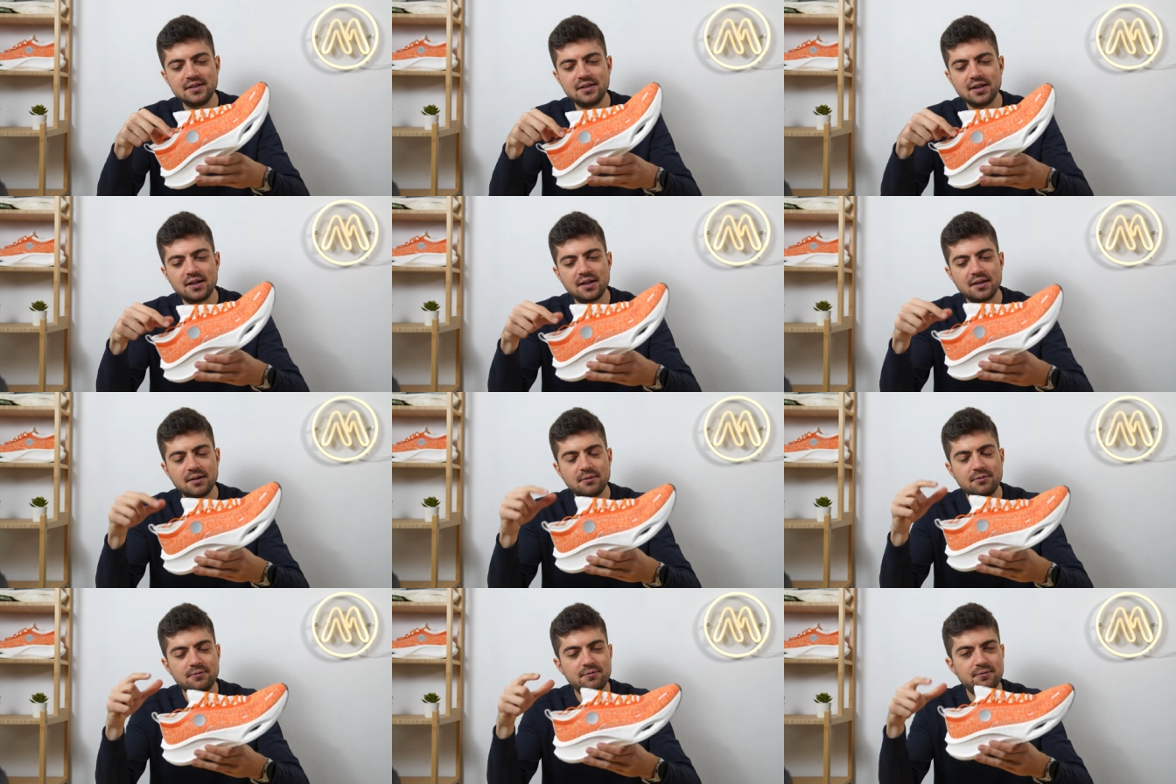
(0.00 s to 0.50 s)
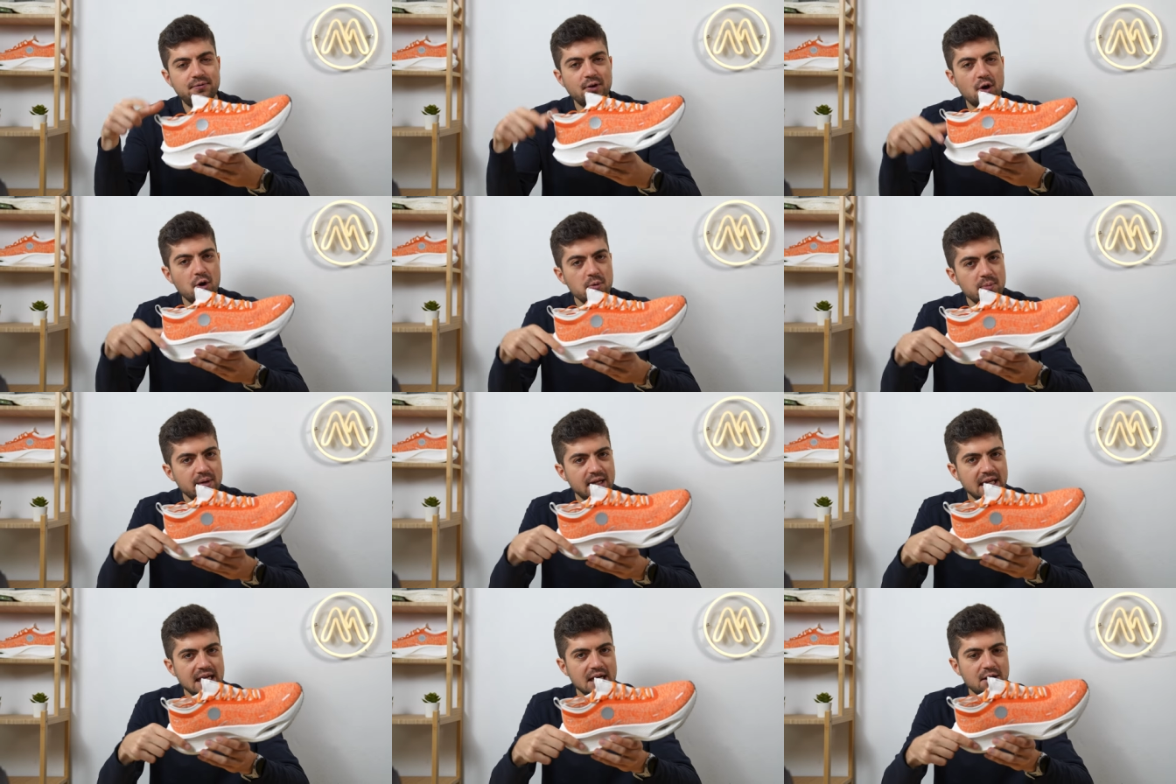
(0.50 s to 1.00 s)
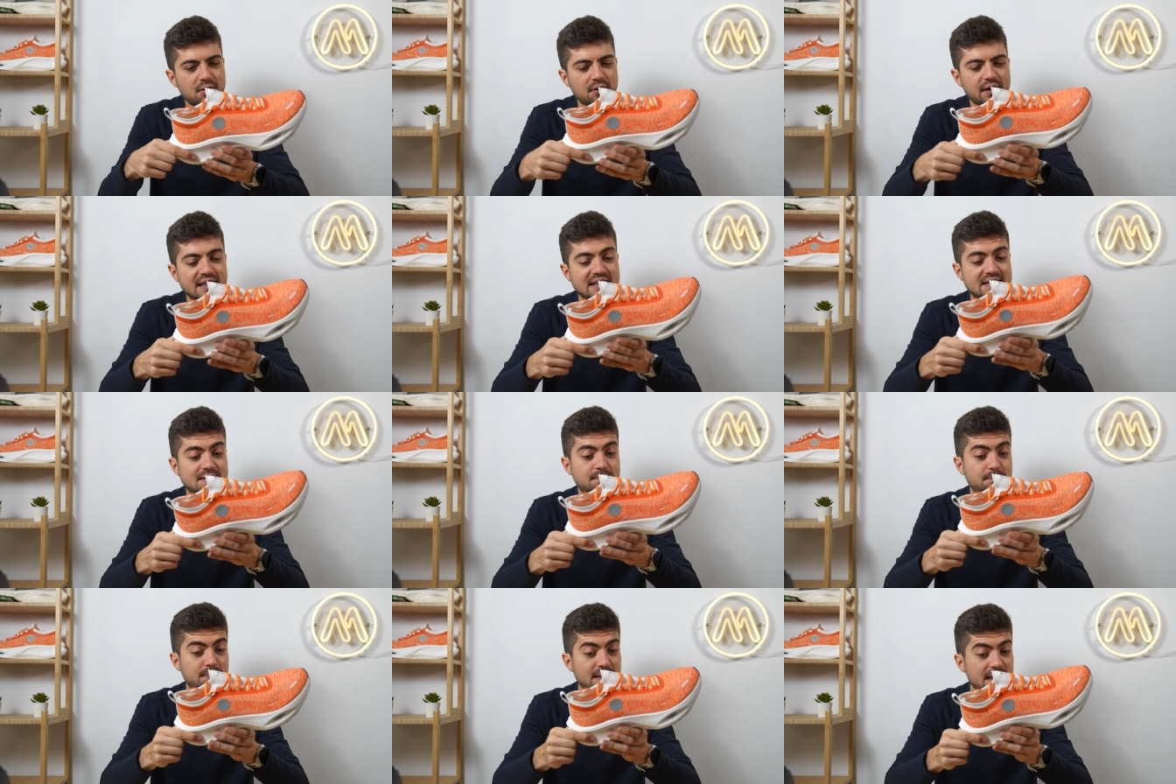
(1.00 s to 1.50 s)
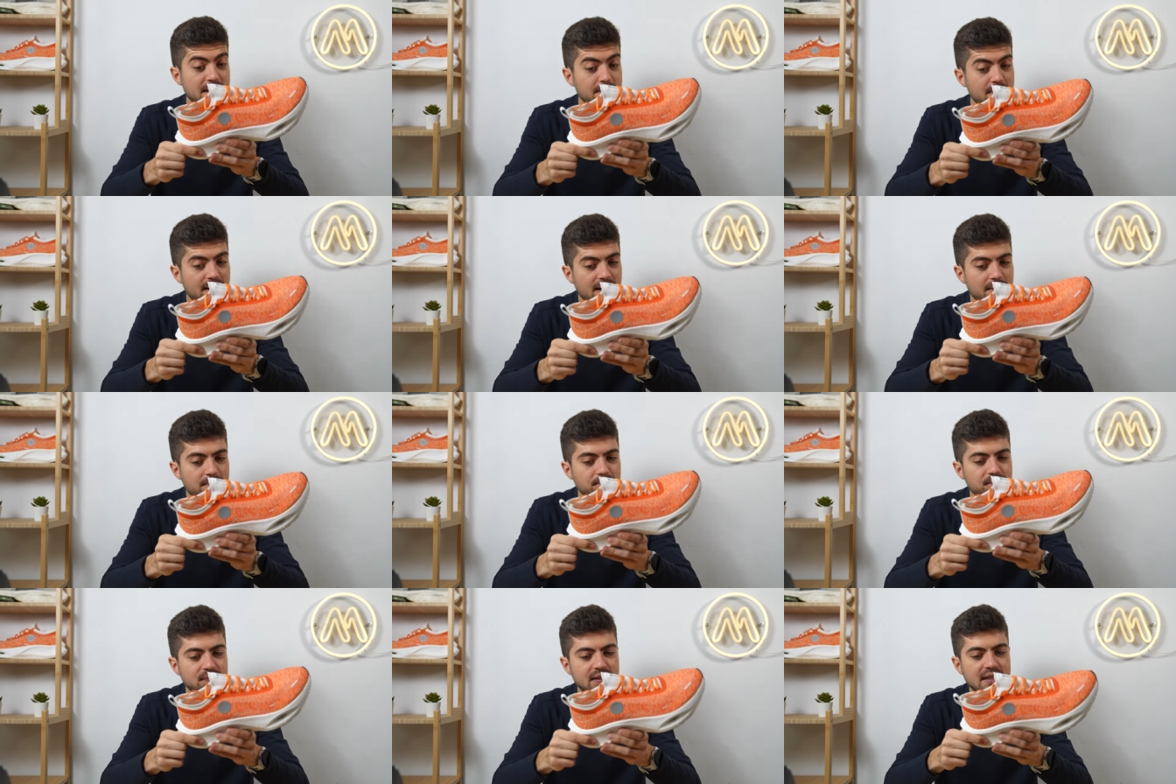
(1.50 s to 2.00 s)
The foam here is
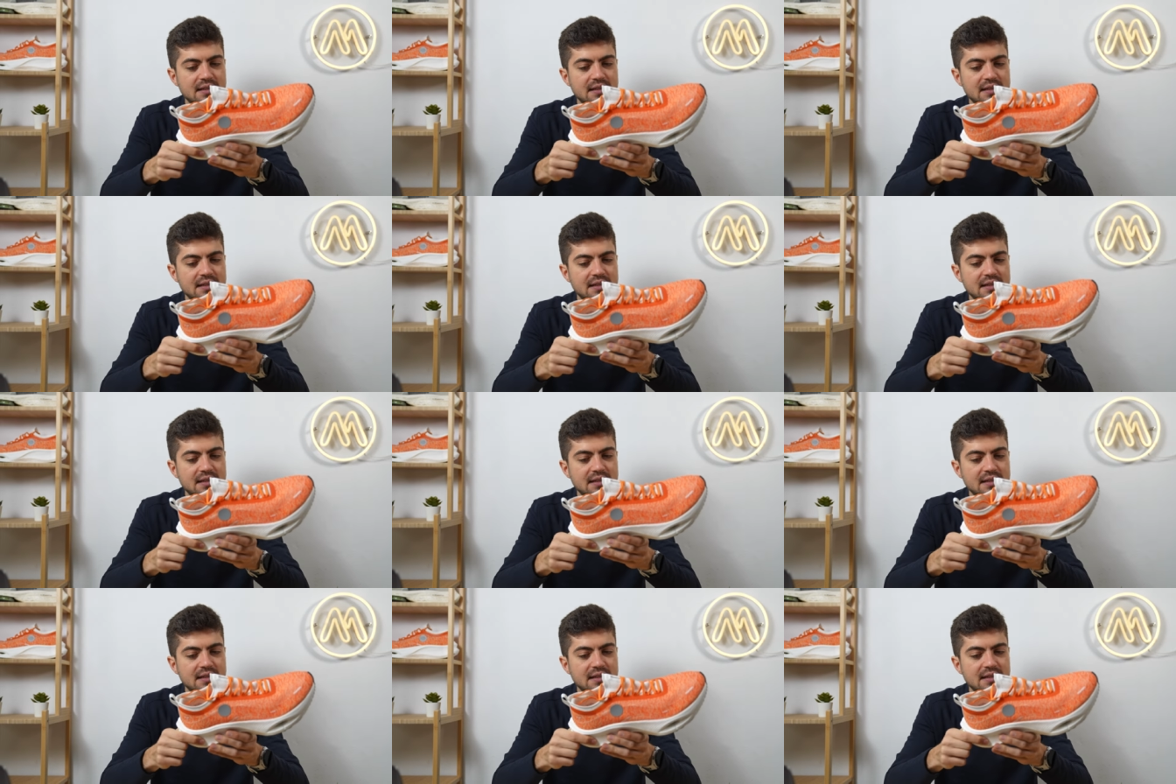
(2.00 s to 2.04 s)
Piba.